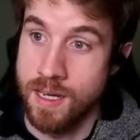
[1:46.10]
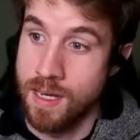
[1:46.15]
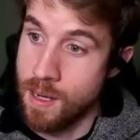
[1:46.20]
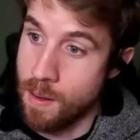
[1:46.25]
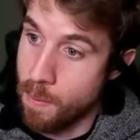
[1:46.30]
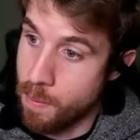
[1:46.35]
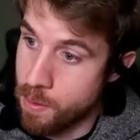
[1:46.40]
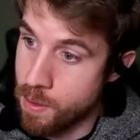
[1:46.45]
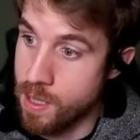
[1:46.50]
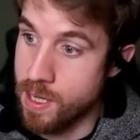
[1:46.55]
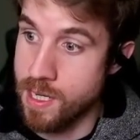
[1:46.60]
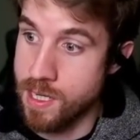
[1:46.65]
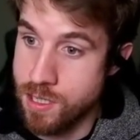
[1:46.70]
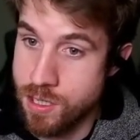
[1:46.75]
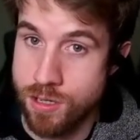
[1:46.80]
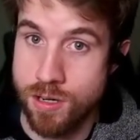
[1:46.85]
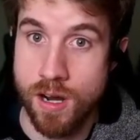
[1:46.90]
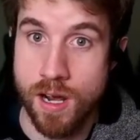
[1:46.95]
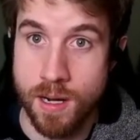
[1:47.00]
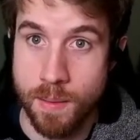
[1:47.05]
pretty
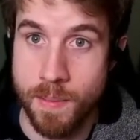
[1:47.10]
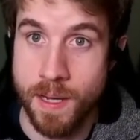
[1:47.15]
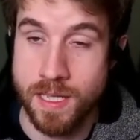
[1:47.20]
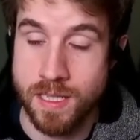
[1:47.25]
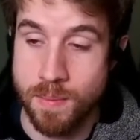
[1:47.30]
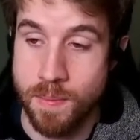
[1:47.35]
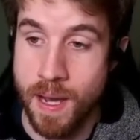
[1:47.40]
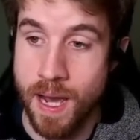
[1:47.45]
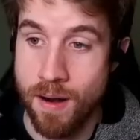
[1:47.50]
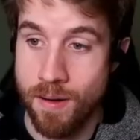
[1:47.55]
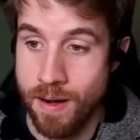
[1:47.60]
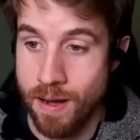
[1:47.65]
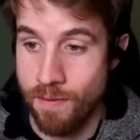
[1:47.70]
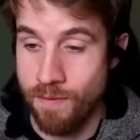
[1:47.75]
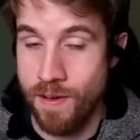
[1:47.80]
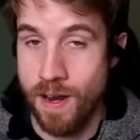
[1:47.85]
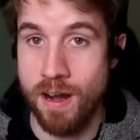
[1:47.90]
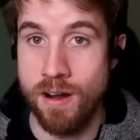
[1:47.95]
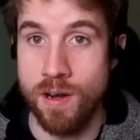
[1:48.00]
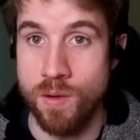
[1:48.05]
strong amounts of power. Now,
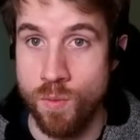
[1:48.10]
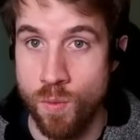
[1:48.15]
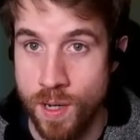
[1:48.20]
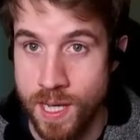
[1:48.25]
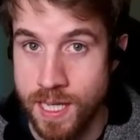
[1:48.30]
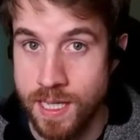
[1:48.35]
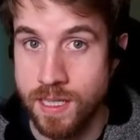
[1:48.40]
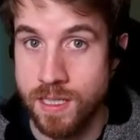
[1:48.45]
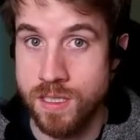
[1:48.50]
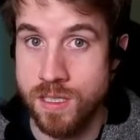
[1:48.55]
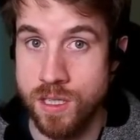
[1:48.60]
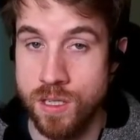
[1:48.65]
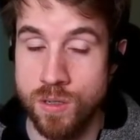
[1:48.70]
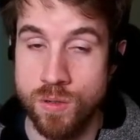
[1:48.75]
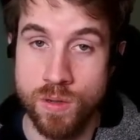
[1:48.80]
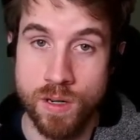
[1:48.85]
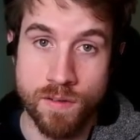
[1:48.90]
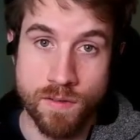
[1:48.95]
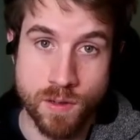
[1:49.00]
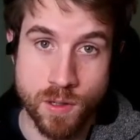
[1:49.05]
very weak
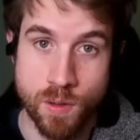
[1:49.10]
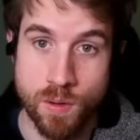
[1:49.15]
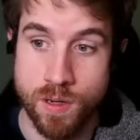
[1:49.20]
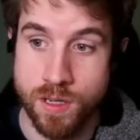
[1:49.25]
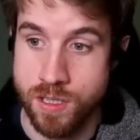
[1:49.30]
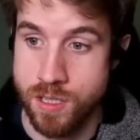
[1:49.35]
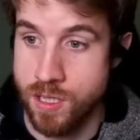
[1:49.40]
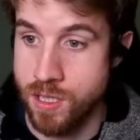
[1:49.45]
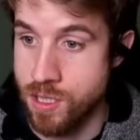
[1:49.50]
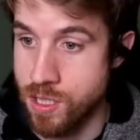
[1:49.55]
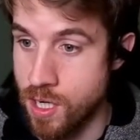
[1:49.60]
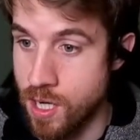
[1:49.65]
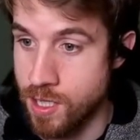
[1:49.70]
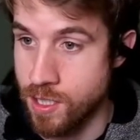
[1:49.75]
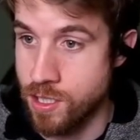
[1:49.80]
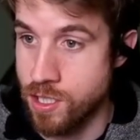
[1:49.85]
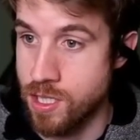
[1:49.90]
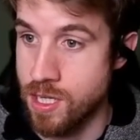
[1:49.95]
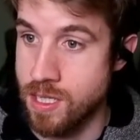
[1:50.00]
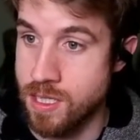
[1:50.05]
too, of course,
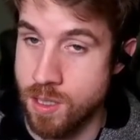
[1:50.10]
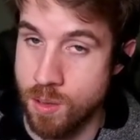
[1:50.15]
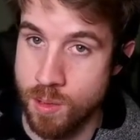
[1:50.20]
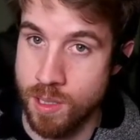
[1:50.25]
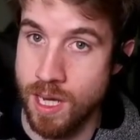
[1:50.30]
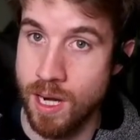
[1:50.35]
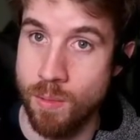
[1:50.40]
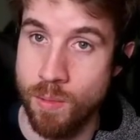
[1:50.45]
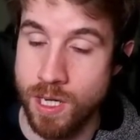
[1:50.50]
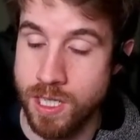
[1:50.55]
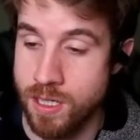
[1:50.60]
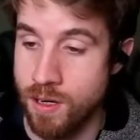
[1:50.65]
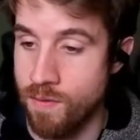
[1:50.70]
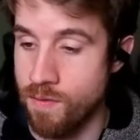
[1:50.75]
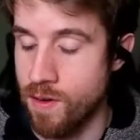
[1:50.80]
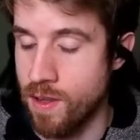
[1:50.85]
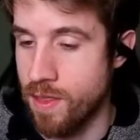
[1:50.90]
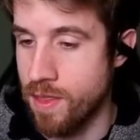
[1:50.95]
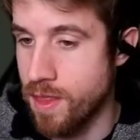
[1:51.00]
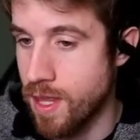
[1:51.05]
Shang-Chi, so you got to watch out
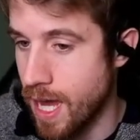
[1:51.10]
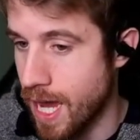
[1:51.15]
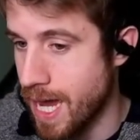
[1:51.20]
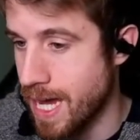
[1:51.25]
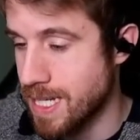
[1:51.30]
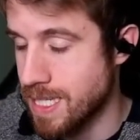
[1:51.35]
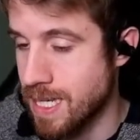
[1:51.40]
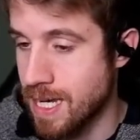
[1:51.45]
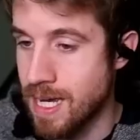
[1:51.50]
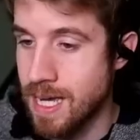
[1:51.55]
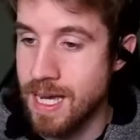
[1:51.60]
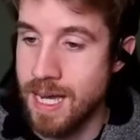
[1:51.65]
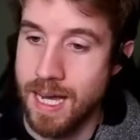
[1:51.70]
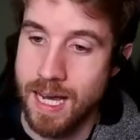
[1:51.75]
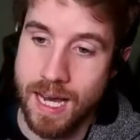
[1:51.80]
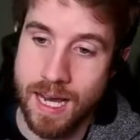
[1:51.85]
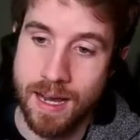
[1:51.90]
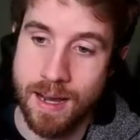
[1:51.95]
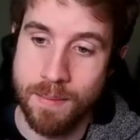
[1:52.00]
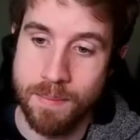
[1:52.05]
for that.
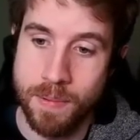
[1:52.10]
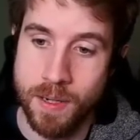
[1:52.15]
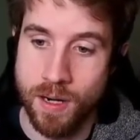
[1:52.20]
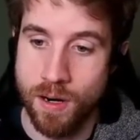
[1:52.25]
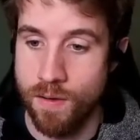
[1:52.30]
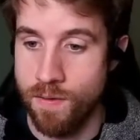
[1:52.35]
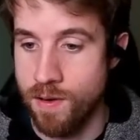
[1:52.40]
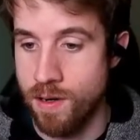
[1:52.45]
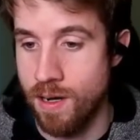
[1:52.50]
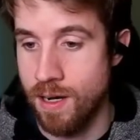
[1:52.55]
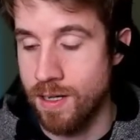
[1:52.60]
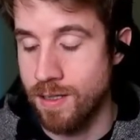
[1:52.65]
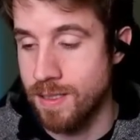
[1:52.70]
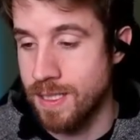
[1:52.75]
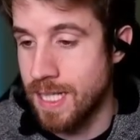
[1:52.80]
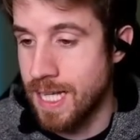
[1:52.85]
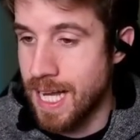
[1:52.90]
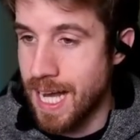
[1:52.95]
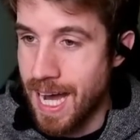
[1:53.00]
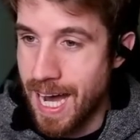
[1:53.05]
But
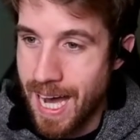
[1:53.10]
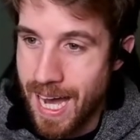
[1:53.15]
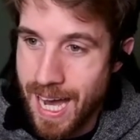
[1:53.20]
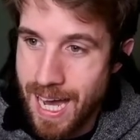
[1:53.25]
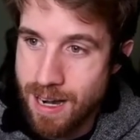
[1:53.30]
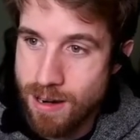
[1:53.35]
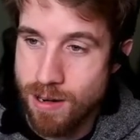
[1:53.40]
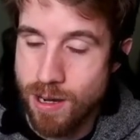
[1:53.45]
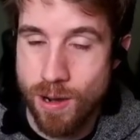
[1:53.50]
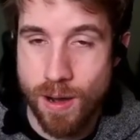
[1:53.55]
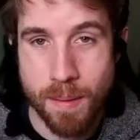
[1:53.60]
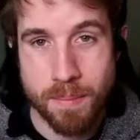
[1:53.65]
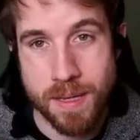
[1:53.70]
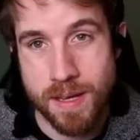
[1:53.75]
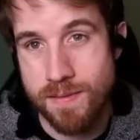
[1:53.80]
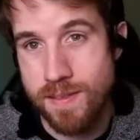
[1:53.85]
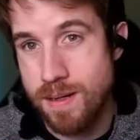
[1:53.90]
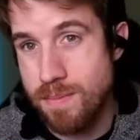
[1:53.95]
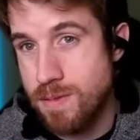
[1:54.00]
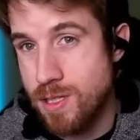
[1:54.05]
overall, I don't know. I'm
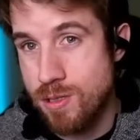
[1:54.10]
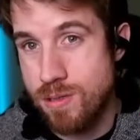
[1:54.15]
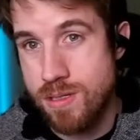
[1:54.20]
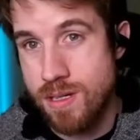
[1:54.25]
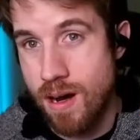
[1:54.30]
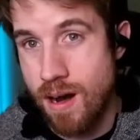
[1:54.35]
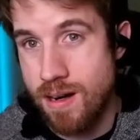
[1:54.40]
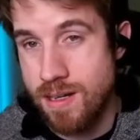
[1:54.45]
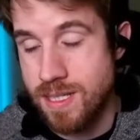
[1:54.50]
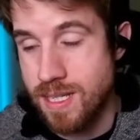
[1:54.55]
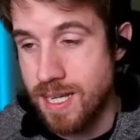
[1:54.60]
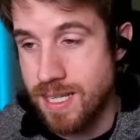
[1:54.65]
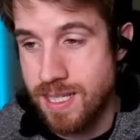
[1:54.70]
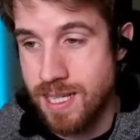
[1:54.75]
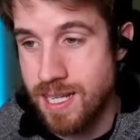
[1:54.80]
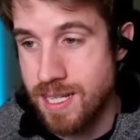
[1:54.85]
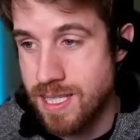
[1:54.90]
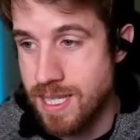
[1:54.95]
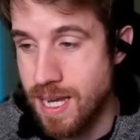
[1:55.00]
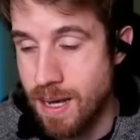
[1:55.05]
giving him 2 stars. As you
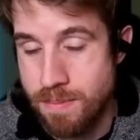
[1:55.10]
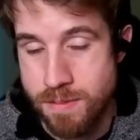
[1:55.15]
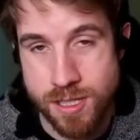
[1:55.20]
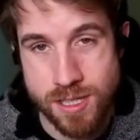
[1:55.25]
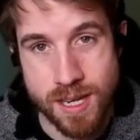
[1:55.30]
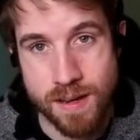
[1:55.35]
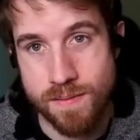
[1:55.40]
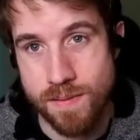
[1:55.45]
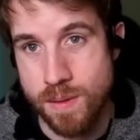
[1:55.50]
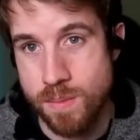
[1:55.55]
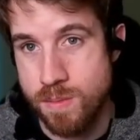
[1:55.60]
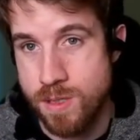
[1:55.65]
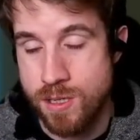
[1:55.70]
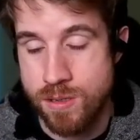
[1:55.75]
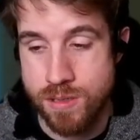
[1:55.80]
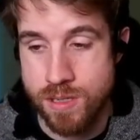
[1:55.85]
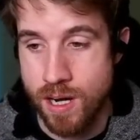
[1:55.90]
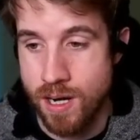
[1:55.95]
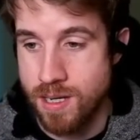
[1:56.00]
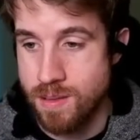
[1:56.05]
can see, I'm just giving him
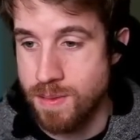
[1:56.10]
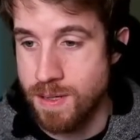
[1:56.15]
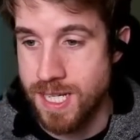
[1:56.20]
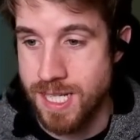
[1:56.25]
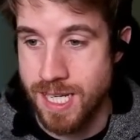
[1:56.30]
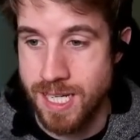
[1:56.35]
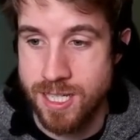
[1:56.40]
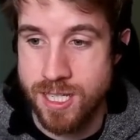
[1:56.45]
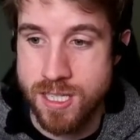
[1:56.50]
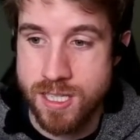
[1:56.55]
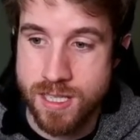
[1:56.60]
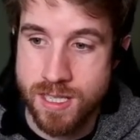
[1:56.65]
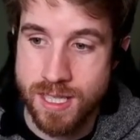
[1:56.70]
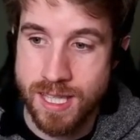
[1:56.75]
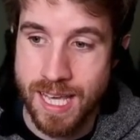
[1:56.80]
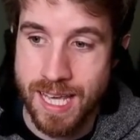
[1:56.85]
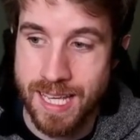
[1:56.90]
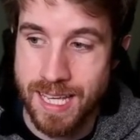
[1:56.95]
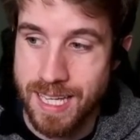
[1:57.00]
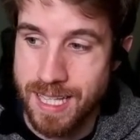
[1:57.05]
2 stars because I just
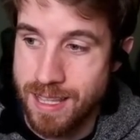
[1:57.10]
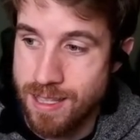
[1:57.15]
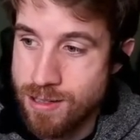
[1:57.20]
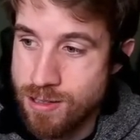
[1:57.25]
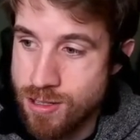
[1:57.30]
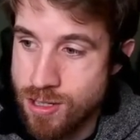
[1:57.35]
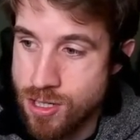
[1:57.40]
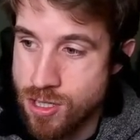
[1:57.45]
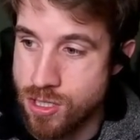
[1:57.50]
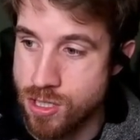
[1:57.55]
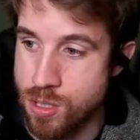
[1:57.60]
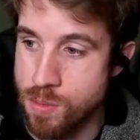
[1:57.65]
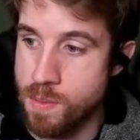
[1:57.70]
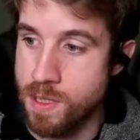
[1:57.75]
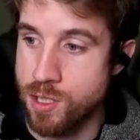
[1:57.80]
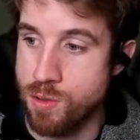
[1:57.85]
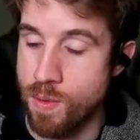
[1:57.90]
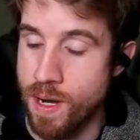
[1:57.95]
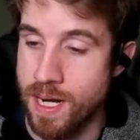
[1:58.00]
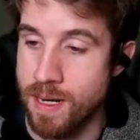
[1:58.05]
think there's just too
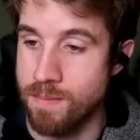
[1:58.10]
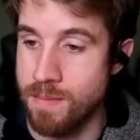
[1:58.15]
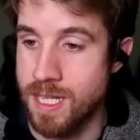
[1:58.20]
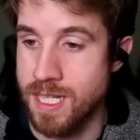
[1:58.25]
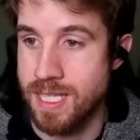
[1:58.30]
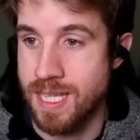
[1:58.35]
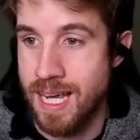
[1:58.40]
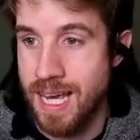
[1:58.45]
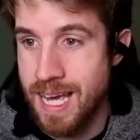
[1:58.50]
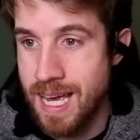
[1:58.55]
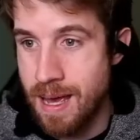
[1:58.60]
much randomness.